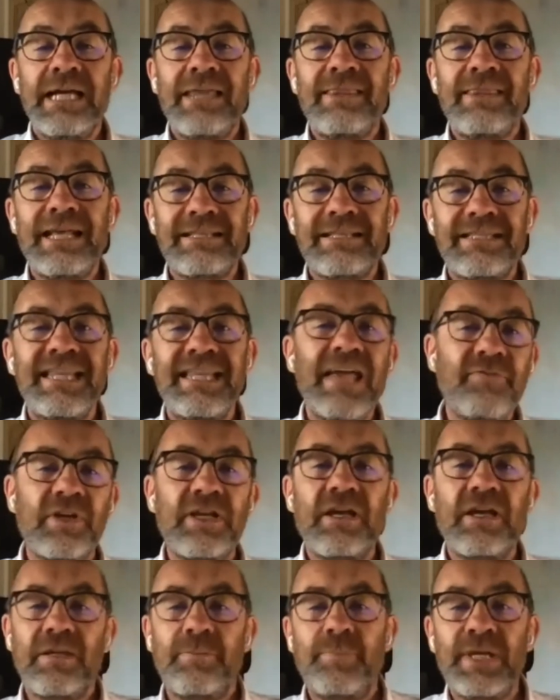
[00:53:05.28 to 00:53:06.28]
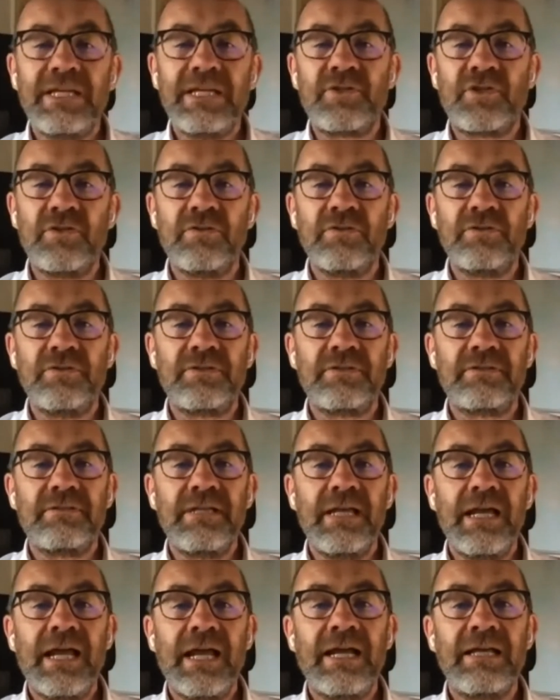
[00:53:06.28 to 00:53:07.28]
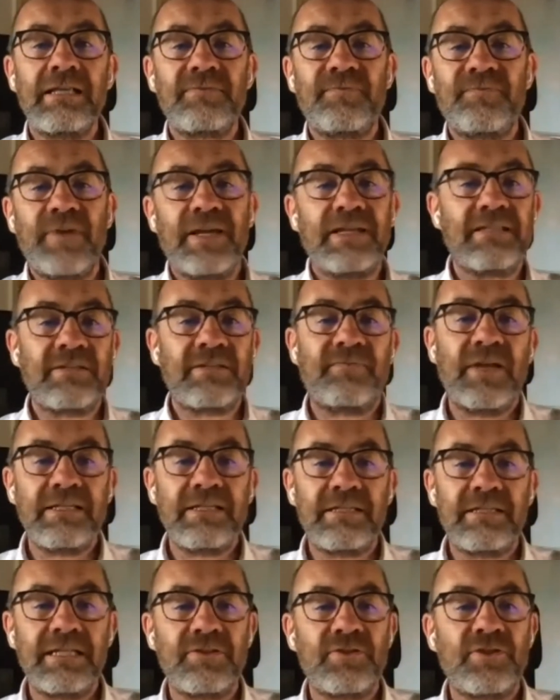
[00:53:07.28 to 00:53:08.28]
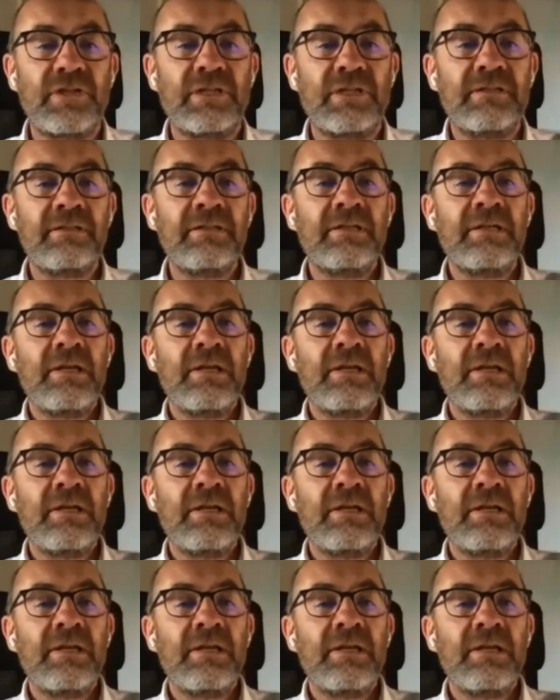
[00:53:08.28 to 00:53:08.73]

And that's never going to be as good as face-to-face teaching.